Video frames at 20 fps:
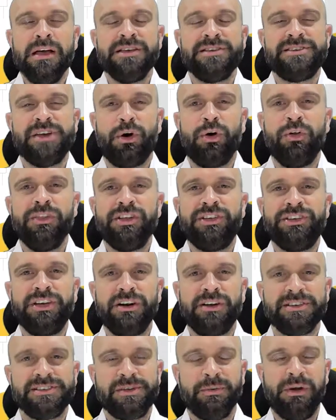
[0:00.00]
So on the
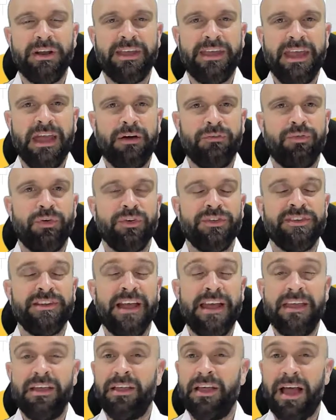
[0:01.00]
charts that we're looking out for
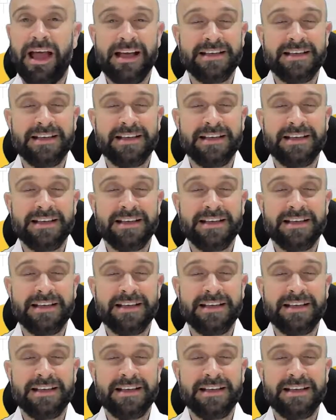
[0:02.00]
today,